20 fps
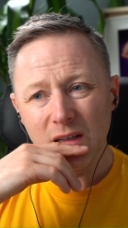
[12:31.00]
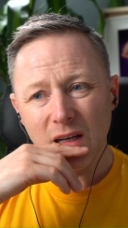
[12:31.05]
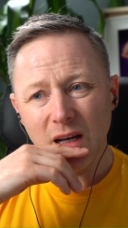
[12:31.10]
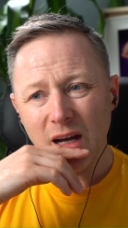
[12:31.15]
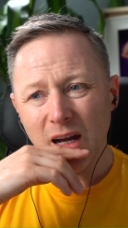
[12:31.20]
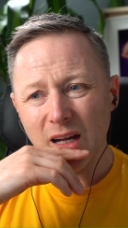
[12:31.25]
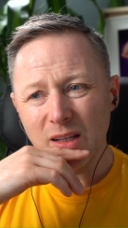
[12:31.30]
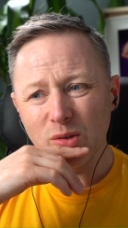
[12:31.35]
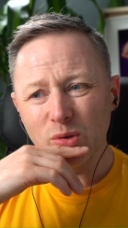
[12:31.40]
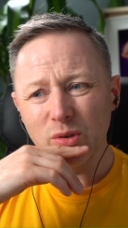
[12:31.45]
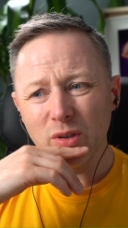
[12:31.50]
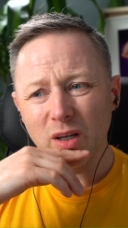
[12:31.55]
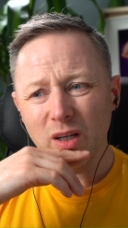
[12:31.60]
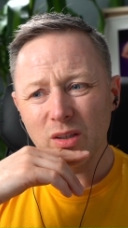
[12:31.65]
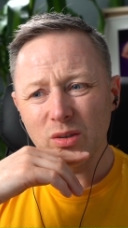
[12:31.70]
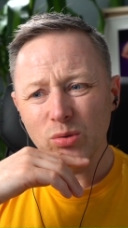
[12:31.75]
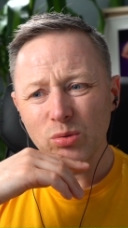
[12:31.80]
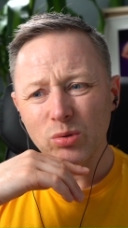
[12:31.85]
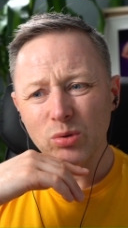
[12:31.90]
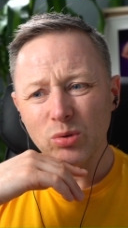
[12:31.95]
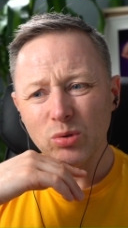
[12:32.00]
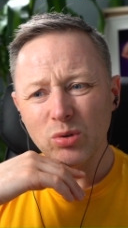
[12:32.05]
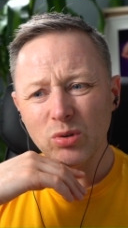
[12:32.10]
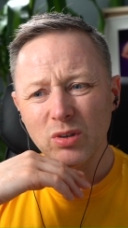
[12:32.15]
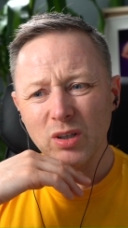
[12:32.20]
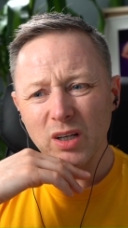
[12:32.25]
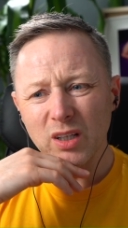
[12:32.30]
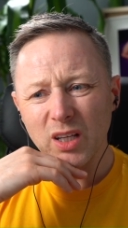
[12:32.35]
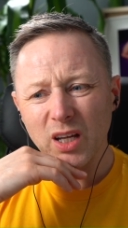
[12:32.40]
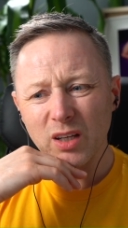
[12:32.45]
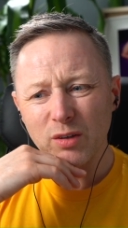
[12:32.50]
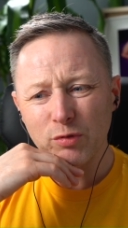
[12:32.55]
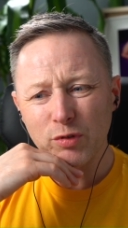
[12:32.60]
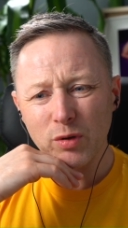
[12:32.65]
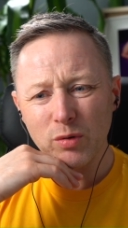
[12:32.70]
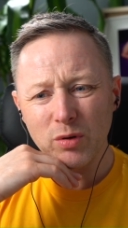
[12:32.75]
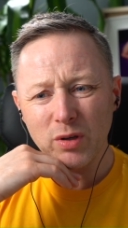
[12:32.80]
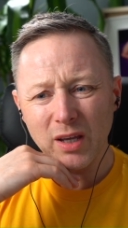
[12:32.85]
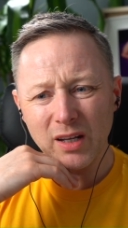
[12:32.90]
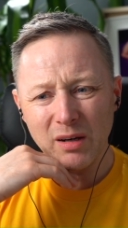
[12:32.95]
I don't, I don't know. I, I
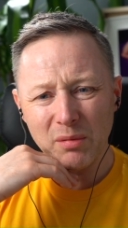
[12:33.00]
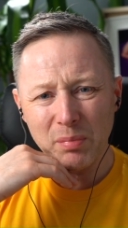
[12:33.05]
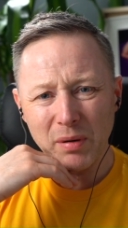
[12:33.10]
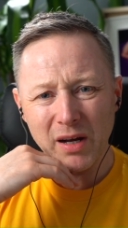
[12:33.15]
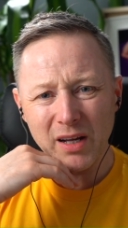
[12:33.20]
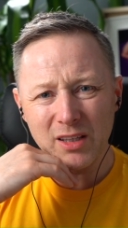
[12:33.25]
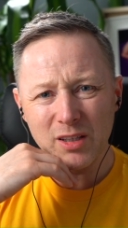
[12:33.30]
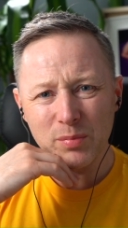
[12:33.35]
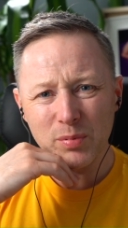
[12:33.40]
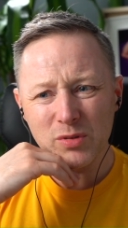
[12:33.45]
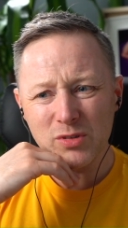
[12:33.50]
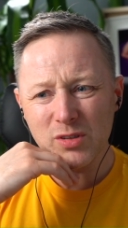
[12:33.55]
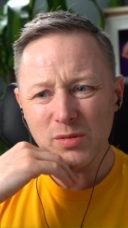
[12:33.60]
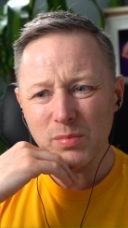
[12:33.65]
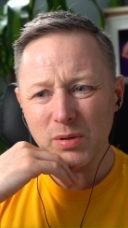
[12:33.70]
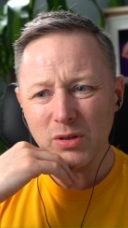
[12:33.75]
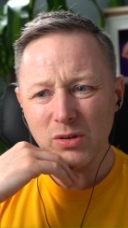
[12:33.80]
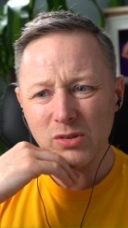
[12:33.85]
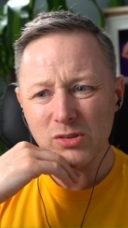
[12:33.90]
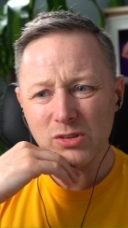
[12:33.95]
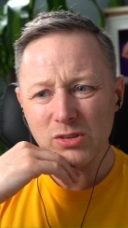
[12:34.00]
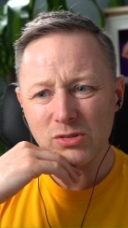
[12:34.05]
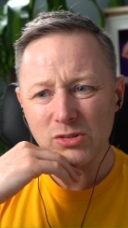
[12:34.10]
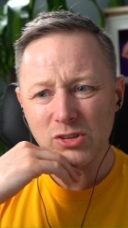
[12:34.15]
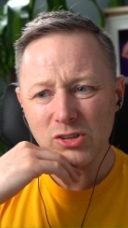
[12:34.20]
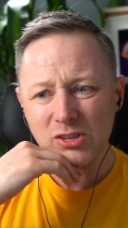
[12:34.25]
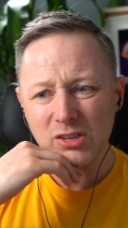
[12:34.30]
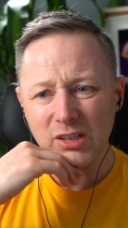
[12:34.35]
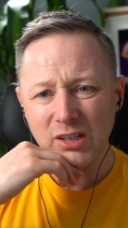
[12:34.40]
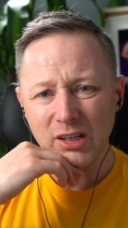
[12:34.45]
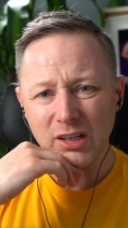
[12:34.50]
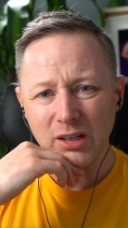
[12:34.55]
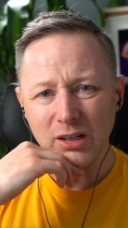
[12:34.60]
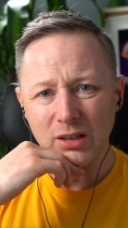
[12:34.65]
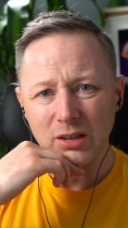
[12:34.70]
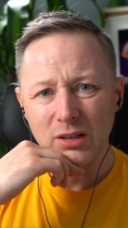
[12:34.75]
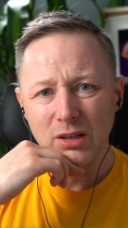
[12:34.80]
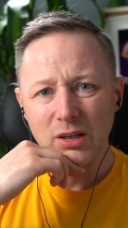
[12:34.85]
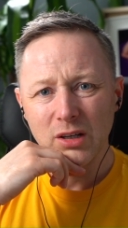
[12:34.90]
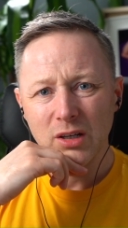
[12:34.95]
feel kind of bad about it because it was just a kind
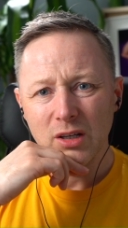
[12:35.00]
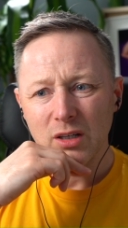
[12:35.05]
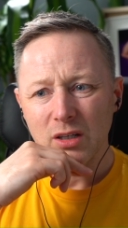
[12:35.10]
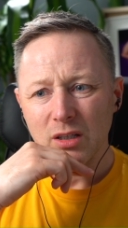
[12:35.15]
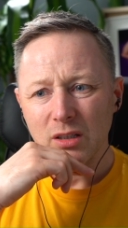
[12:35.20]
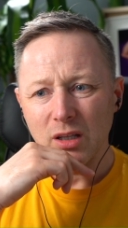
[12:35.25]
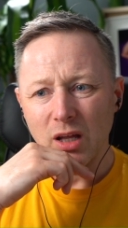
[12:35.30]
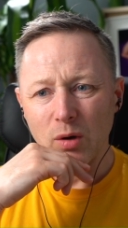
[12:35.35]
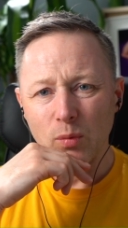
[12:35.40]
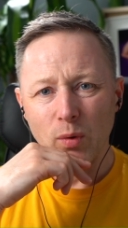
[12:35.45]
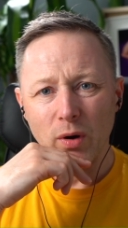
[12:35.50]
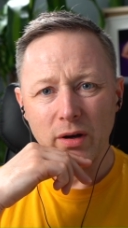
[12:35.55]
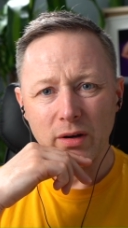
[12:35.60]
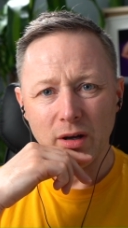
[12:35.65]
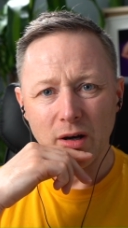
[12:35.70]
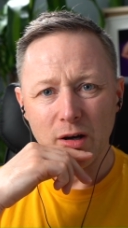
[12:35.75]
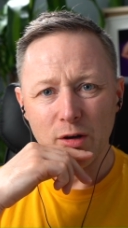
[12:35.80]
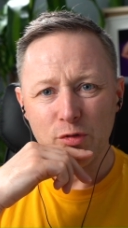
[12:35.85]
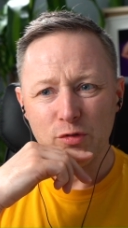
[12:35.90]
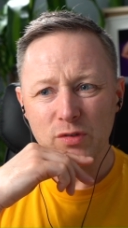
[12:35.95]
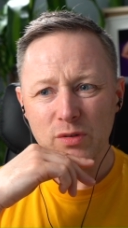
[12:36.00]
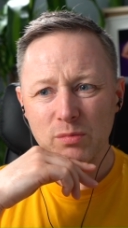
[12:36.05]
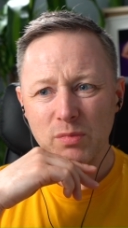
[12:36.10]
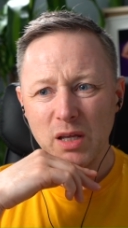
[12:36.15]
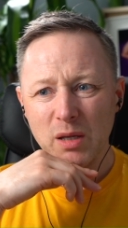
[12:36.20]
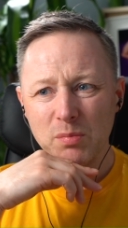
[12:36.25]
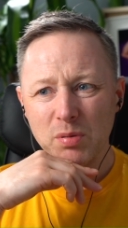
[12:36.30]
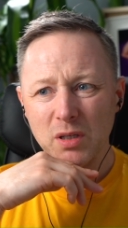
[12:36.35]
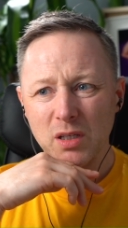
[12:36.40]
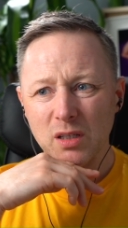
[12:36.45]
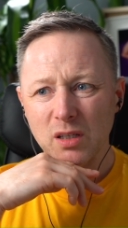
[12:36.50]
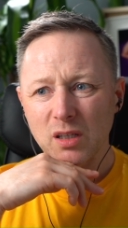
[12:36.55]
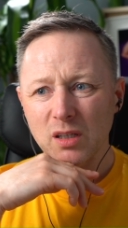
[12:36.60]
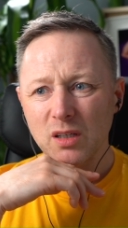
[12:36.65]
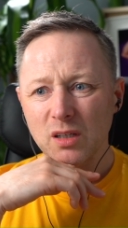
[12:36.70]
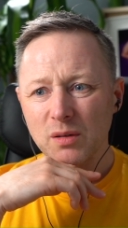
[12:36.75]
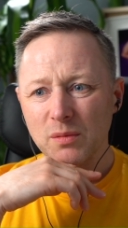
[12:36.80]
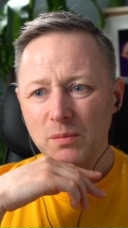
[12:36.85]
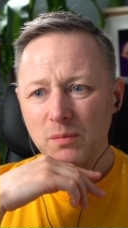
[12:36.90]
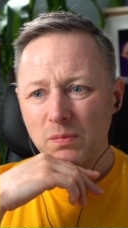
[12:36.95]
of like a one-off, and maybe,
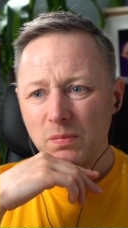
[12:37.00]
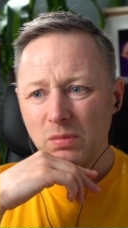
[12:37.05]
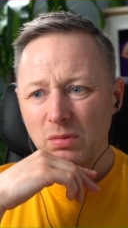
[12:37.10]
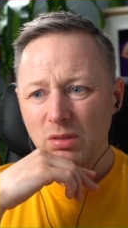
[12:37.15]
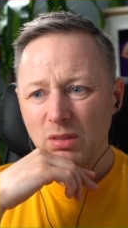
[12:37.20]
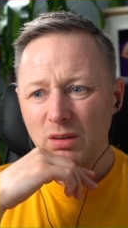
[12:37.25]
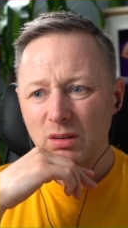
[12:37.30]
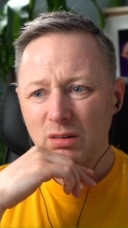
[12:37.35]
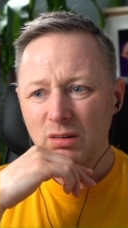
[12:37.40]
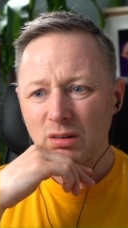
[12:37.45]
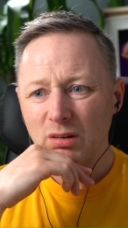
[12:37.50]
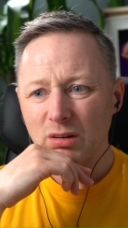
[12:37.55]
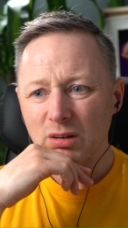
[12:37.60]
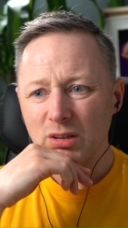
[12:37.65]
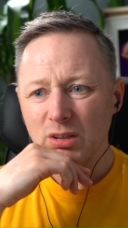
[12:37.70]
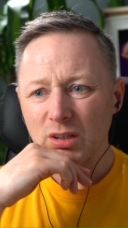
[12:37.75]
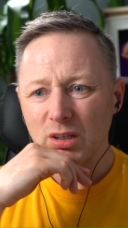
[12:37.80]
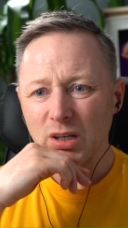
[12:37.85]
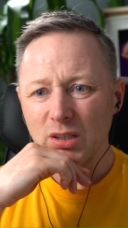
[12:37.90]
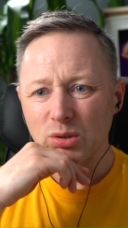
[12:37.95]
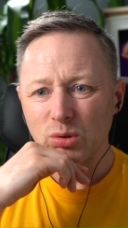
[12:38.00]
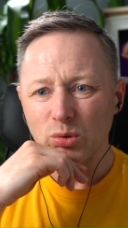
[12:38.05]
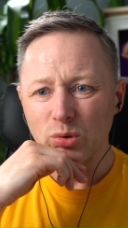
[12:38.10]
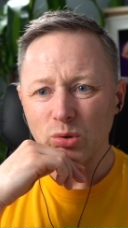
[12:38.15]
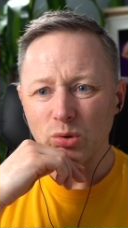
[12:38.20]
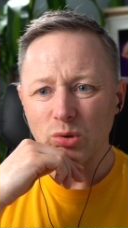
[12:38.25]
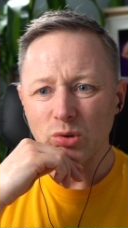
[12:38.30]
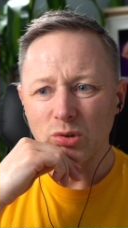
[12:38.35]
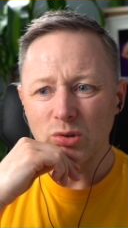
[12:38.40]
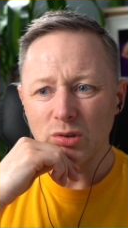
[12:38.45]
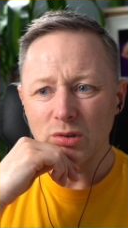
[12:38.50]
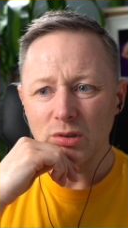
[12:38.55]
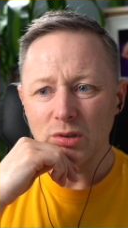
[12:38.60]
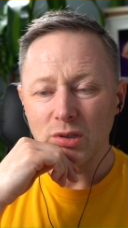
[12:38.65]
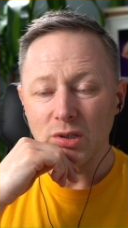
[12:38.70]
okay, I don't know.